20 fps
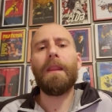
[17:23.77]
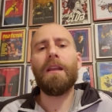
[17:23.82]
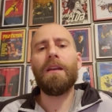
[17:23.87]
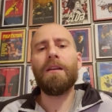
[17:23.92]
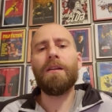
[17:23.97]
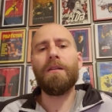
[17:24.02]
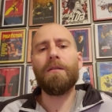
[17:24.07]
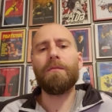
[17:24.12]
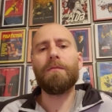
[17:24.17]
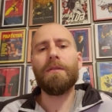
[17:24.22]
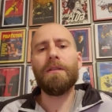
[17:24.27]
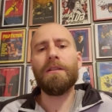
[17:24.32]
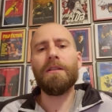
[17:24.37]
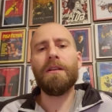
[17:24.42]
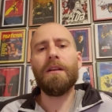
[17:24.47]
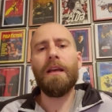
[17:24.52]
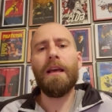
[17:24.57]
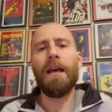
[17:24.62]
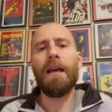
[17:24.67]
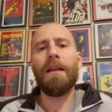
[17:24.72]
you know, is
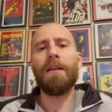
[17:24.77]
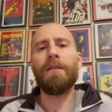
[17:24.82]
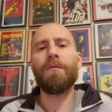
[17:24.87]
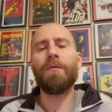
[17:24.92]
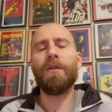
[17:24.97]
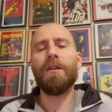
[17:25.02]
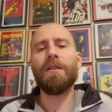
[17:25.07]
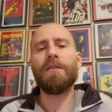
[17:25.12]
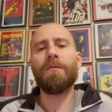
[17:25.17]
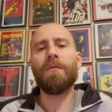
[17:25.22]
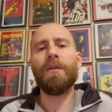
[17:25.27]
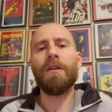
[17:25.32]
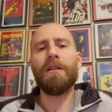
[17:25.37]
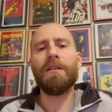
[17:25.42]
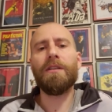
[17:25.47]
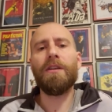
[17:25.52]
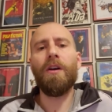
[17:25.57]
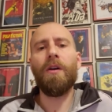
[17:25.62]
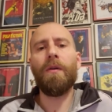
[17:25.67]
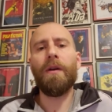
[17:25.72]
going to end, where it's where
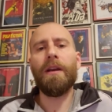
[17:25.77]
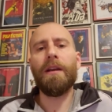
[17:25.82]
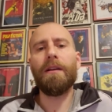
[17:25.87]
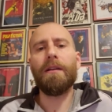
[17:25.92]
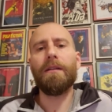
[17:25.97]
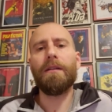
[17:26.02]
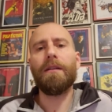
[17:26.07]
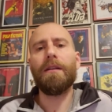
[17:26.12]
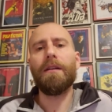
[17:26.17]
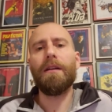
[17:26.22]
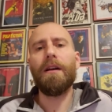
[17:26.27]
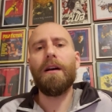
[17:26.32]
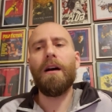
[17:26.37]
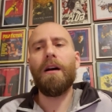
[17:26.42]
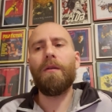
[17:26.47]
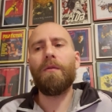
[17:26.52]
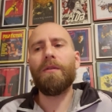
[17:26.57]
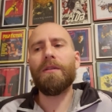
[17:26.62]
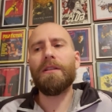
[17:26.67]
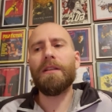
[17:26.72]
it's going
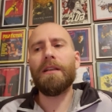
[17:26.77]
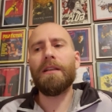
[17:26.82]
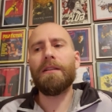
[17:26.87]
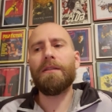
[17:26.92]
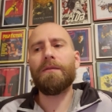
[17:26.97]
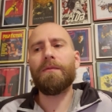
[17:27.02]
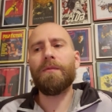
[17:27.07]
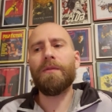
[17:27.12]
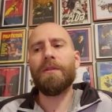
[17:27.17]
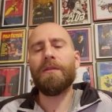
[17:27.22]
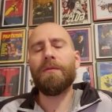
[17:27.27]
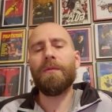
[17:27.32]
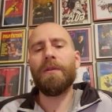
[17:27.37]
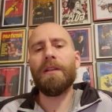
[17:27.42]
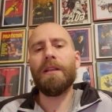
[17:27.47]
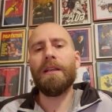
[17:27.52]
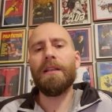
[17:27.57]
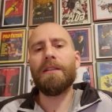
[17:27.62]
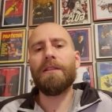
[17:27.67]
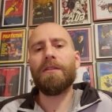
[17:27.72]
uh, once it gets once it
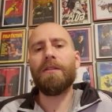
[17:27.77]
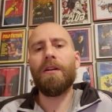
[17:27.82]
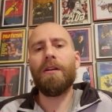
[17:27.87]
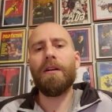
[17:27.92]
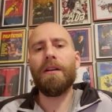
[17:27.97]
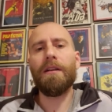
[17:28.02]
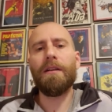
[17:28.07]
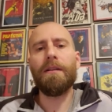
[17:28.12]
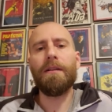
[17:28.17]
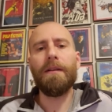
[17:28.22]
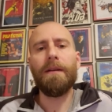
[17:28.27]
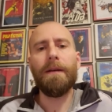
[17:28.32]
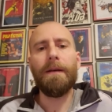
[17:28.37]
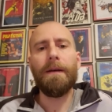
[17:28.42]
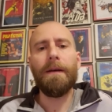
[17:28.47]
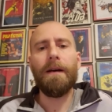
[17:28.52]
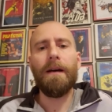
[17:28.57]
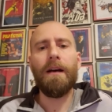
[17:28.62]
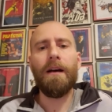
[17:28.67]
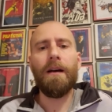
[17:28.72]
really gets started.
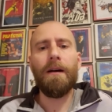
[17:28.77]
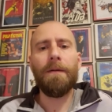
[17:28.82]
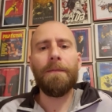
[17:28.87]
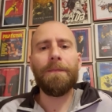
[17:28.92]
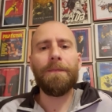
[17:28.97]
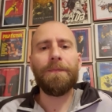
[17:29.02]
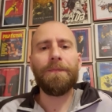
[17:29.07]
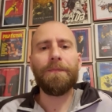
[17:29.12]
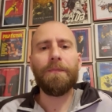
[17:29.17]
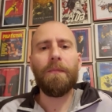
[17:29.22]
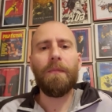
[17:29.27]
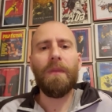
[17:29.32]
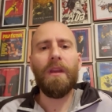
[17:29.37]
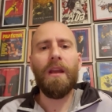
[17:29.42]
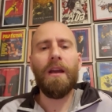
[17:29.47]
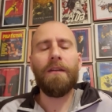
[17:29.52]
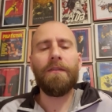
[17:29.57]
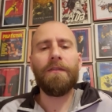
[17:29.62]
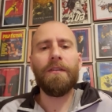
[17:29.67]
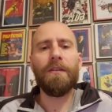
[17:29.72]
Um,
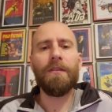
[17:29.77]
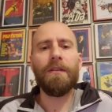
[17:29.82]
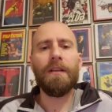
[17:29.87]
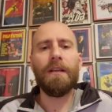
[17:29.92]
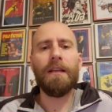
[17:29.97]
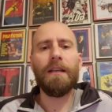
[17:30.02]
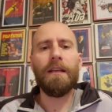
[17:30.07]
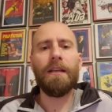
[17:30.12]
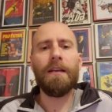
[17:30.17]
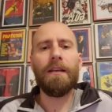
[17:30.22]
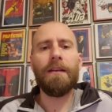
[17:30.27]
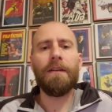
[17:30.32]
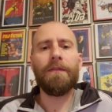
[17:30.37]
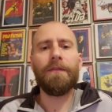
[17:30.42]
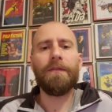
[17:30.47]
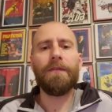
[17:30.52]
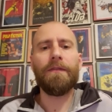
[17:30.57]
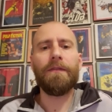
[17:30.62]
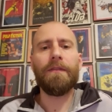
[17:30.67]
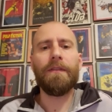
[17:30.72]
I feel like
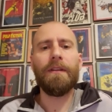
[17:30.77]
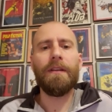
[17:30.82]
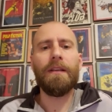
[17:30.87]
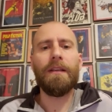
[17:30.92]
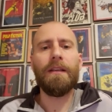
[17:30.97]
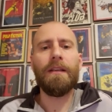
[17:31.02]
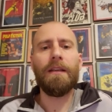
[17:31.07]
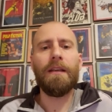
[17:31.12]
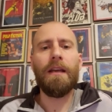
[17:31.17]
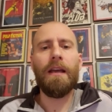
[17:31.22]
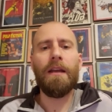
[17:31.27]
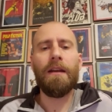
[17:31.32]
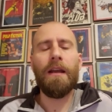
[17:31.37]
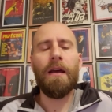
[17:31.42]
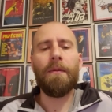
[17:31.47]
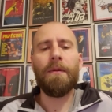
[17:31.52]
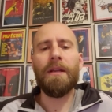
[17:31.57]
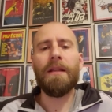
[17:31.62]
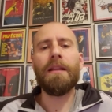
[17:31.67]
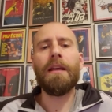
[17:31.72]
if, and
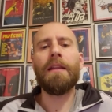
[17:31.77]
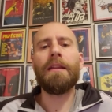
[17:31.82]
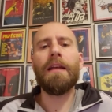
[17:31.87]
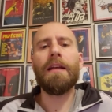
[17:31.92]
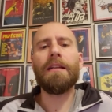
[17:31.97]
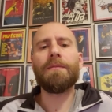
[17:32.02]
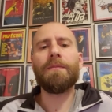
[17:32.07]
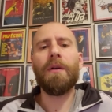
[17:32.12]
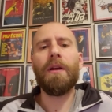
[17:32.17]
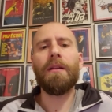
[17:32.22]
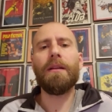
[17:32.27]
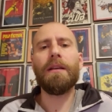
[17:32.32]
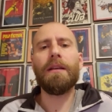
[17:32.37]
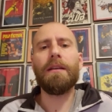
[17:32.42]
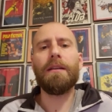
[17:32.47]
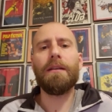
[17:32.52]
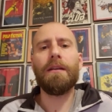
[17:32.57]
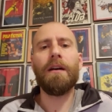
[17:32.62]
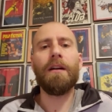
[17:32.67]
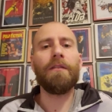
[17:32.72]
I mean, and that's
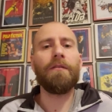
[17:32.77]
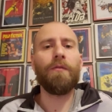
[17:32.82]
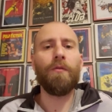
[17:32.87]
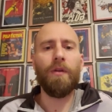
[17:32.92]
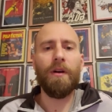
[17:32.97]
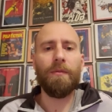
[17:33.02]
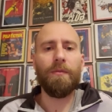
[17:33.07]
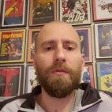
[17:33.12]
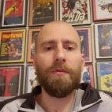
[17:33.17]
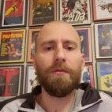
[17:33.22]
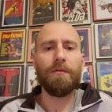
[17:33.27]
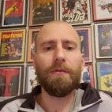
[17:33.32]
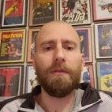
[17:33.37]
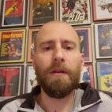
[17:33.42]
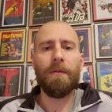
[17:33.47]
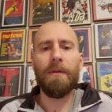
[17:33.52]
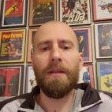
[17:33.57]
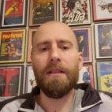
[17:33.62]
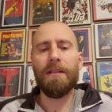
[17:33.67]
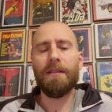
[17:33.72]
probably unavoidable.
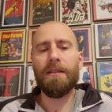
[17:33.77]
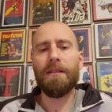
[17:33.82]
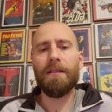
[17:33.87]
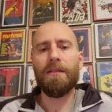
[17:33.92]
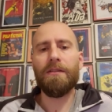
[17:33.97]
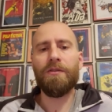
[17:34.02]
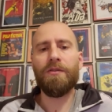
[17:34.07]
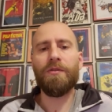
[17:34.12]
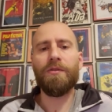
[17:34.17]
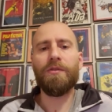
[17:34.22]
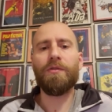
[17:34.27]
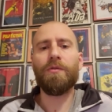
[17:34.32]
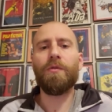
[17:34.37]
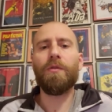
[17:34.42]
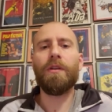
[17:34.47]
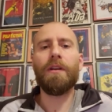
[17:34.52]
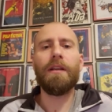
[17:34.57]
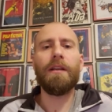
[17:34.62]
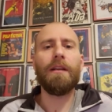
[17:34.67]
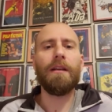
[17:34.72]
I mean, this is a true
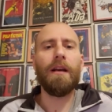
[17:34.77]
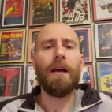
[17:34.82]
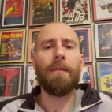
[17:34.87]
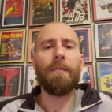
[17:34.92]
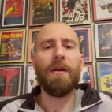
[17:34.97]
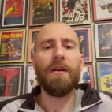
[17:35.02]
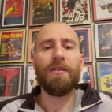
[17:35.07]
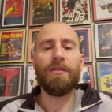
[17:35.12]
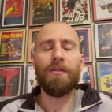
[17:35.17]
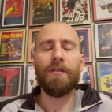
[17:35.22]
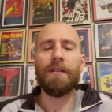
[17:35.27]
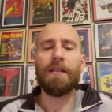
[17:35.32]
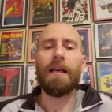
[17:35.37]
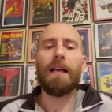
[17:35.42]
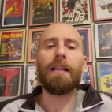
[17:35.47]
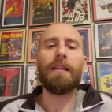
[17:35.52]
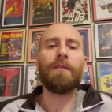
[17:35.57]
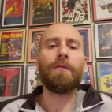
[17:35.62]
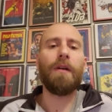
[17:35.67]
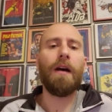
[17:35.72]
story. I'm not sure
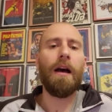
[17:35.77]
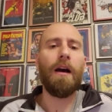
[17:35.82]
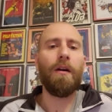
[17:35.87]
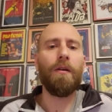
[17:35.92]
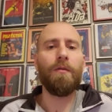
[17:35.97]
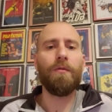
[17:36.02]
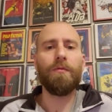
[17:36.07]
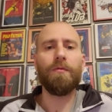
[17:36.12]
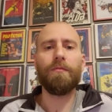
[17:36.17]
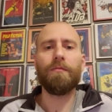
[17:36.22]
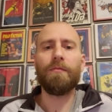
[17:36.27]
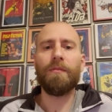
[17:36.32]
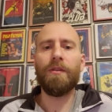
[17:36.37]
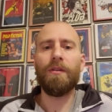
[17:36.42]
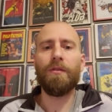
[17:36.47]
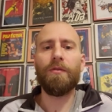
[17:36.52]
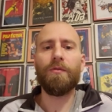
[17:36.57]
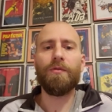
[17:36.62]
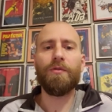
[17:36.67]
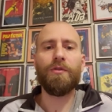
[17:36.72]
exactly how you
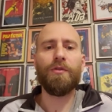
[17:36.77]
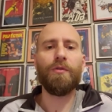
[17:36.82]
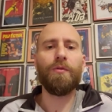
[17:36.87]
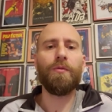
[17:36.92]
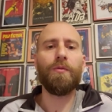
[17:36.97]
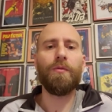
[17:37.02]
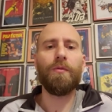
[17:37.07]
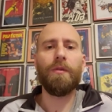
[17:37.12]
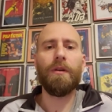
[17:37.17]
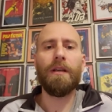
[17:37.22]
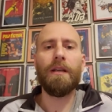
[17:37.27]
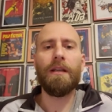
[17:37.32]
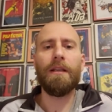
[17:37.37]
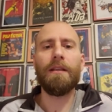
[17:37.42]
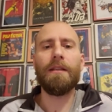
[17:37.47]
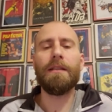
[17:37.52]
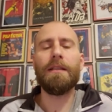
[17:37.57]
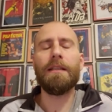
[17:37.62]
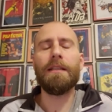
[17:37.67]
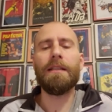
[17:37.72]
know true
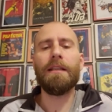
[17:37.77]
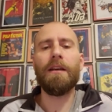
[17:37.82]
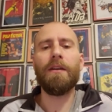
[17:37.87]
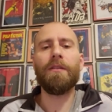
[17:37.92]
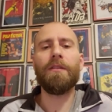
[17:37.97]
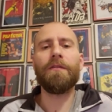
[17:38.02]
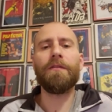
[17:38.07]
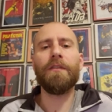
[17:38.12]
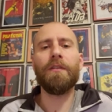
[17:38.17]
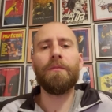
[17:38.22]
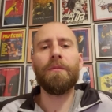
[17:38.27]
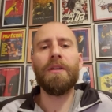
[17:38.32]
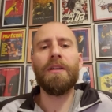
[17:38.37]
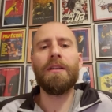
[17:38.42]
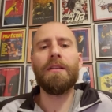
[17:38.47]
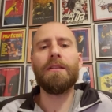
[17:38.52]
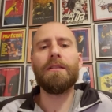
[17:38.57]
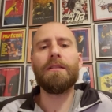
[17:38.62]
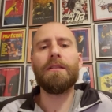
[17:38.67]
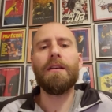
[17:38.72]
and detailed the film
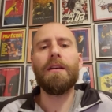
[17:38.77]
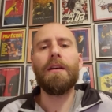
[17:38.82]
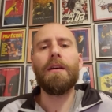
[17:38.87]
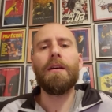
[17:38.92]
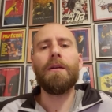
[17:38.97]
is,